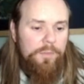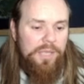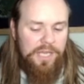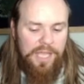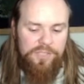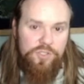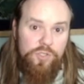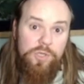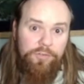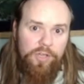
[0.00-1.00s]
It has
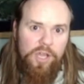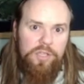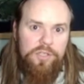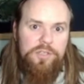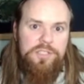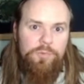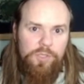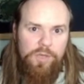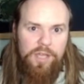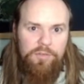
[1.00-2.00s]
2 different colors, and when
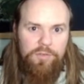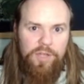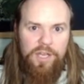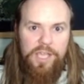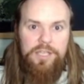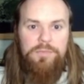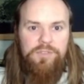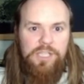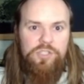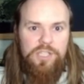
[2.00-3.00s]
you have an item of
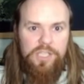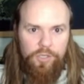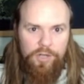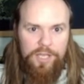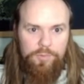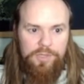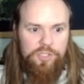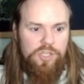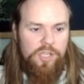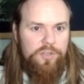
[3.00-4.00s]
each, they interact with
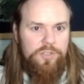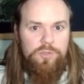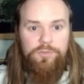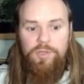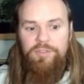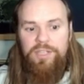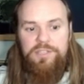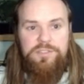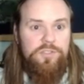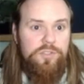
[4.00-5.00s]
each other. So if you have like a
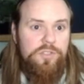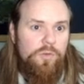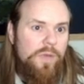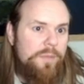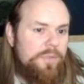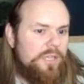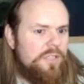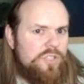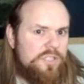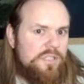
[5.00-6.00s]
Sister Stone weapon
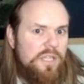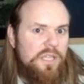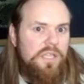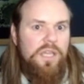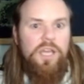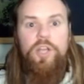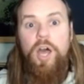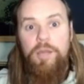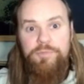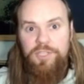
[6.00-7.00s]
and just an
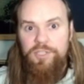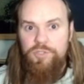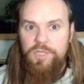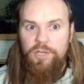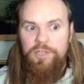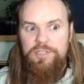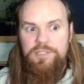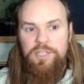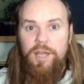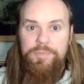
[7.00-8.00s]
object that you carry that's
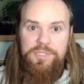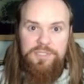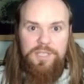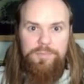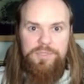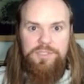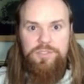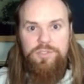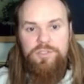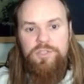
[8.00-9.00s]
the opposite type of
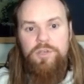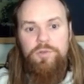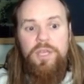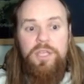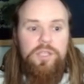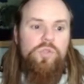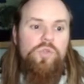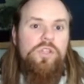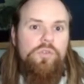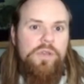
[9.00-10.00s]
Sister Stone, you
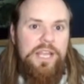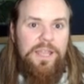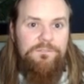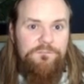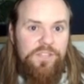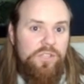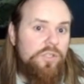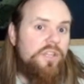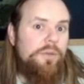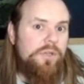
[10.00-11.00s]
can create a
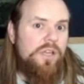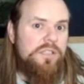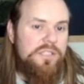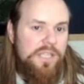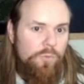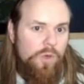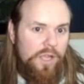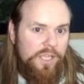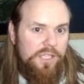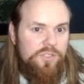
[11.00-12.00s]
field that when undead
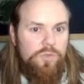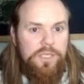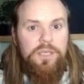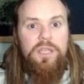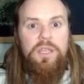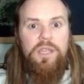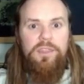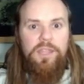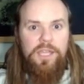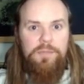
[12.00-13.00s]
walk into it,
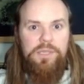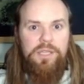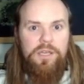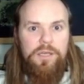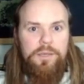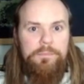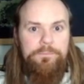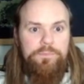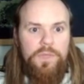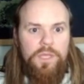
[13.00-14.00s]
they become,
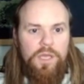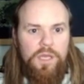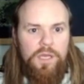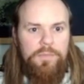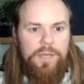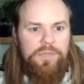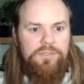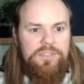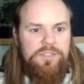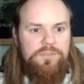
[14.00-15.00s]
I believe it's